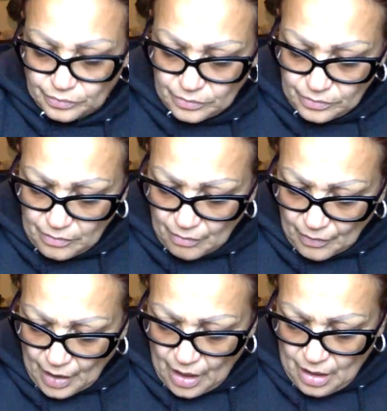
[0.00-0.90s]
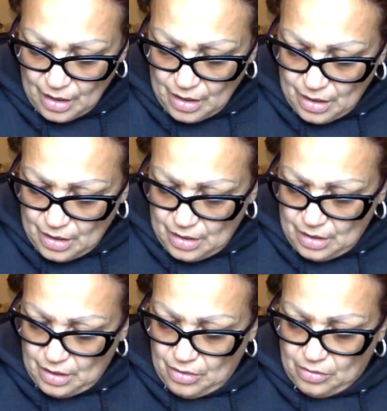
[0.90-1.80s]
Oh
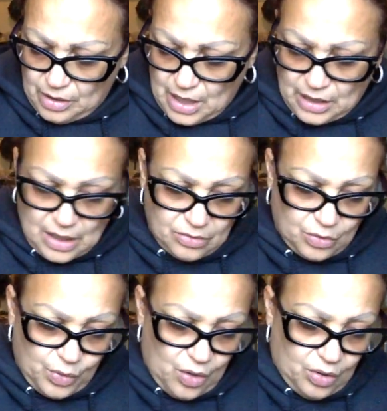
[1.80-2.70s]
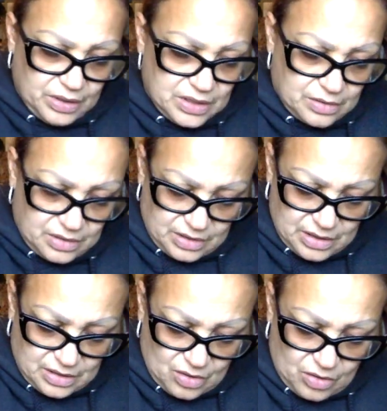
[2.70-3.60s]
God, I don't know what all oh, this,
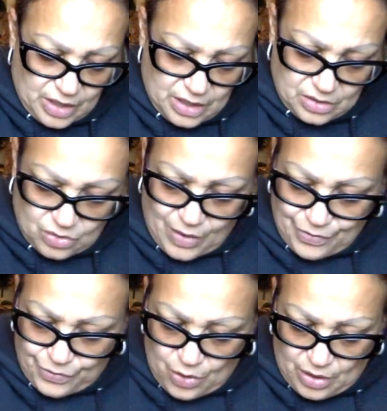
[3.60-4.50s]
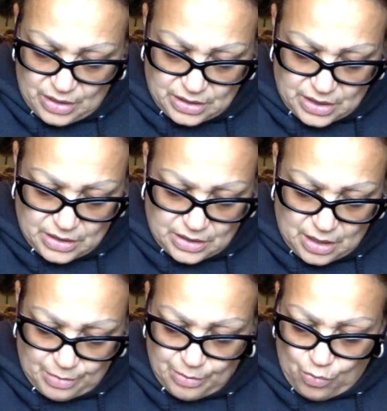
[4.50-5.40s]
this okay, so I thought it said
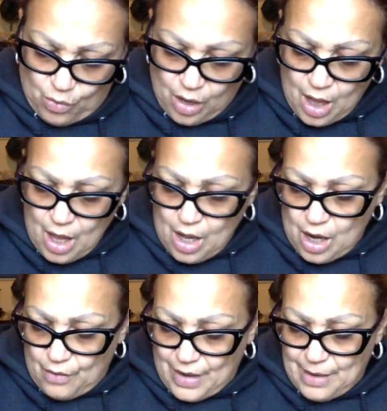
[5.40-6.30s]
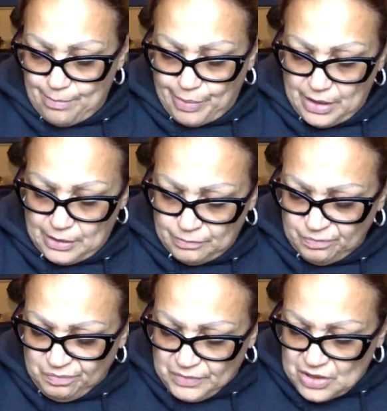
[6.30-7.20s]
tell me more. All right, but
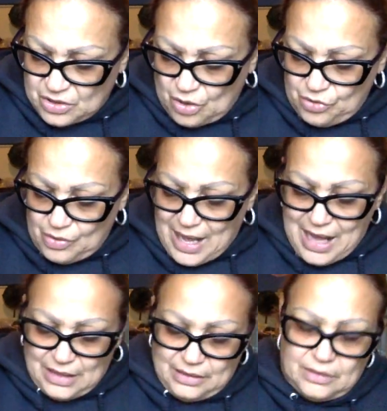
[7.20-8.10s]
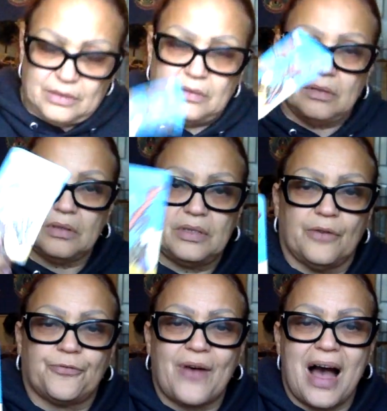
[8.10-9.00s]
so you got
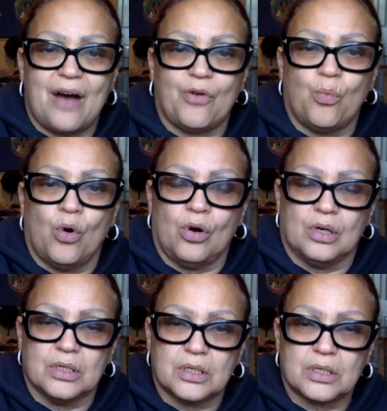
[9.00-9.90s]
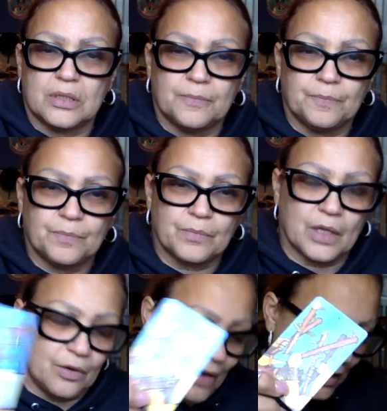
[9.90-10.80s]
the five of wands. All